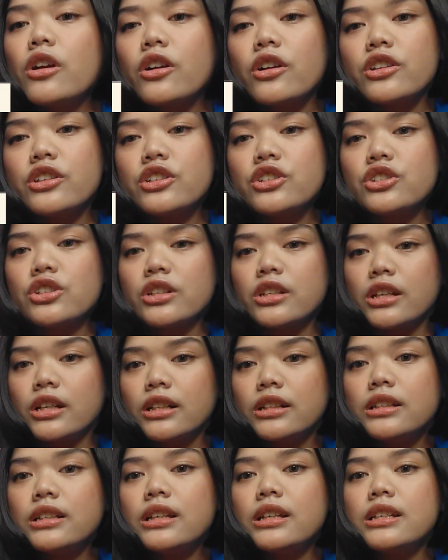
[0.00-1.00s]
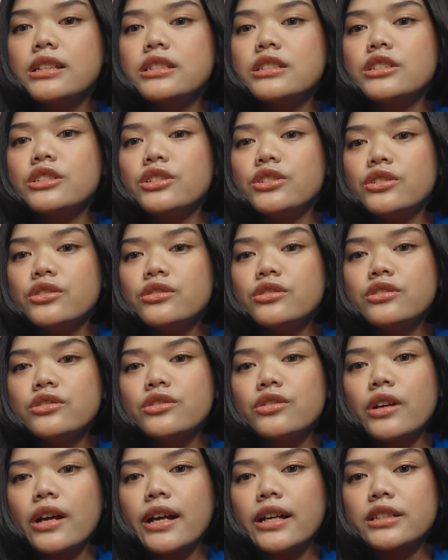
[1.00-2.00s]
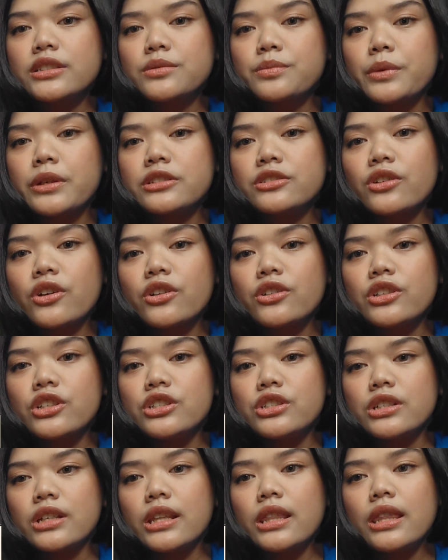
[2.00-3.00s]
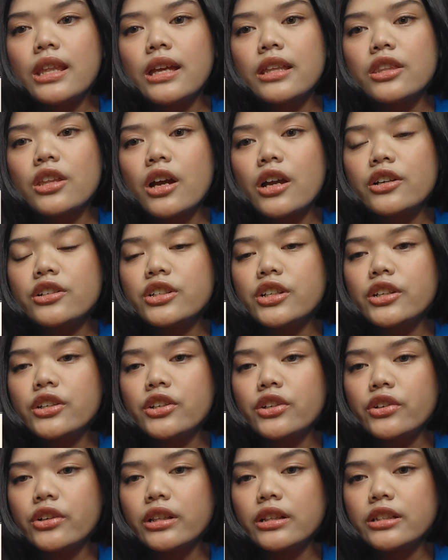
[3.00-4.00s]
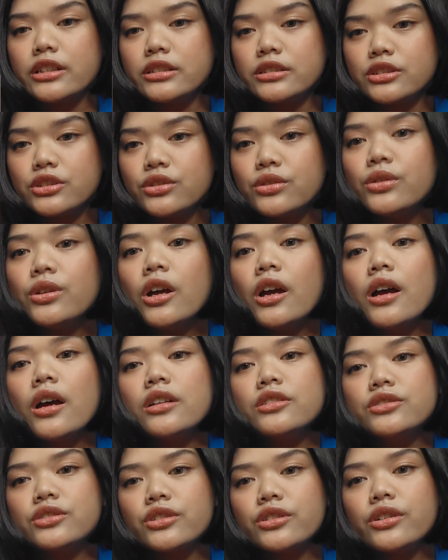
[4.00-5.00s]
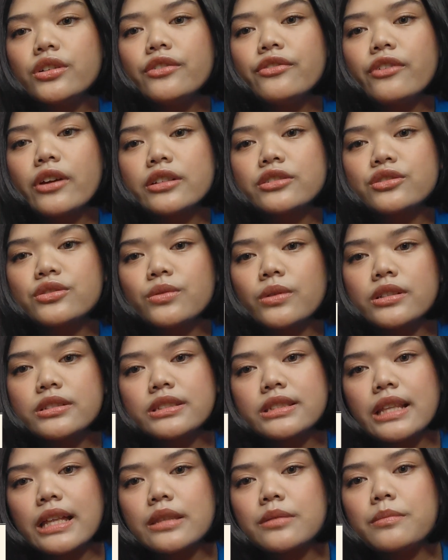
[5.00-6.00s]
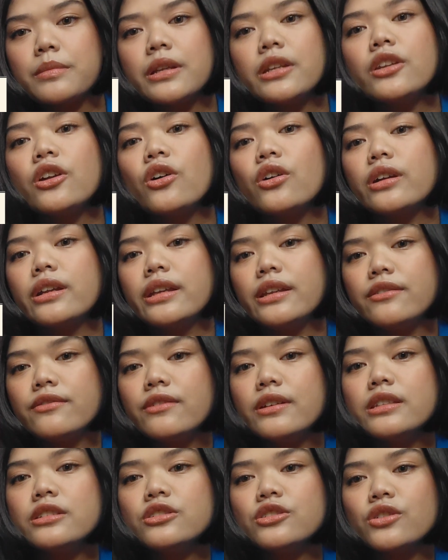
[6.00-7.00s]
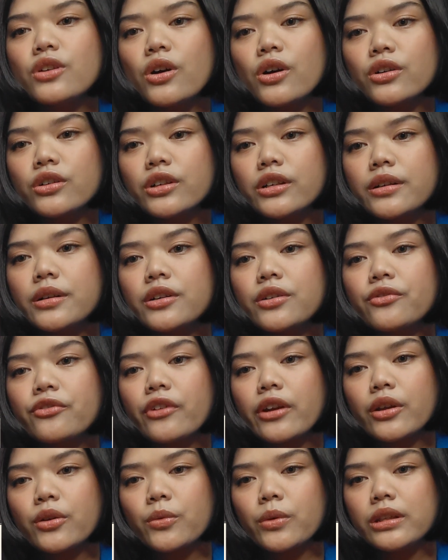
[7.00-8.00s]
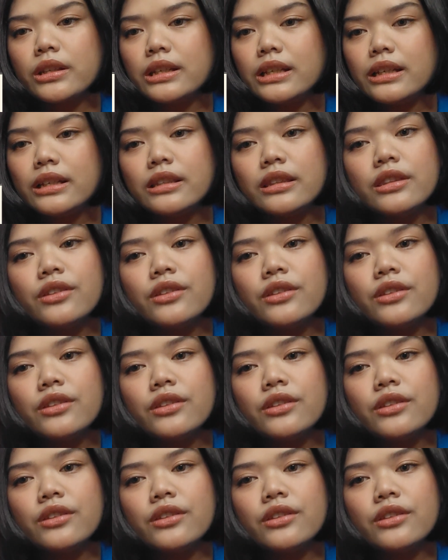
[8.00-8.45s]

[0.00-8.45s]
conditional is used to express conditions that are generally true factual statement or even to occur frequently.